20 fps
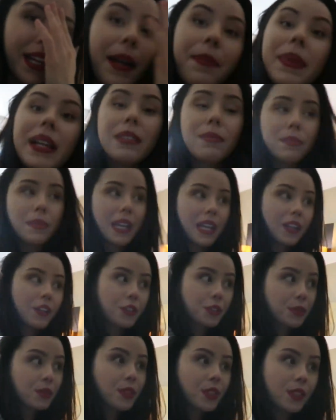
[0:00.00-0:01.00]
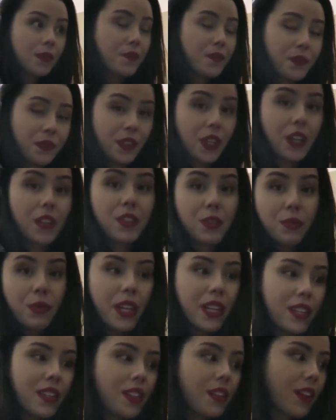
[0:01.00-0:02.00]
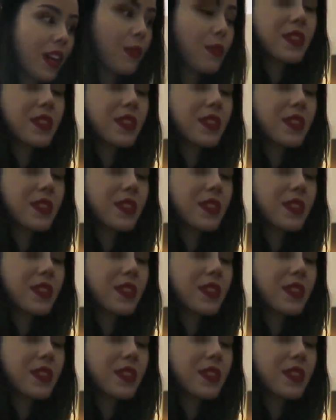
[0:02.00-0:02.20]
I met my crew on the way here.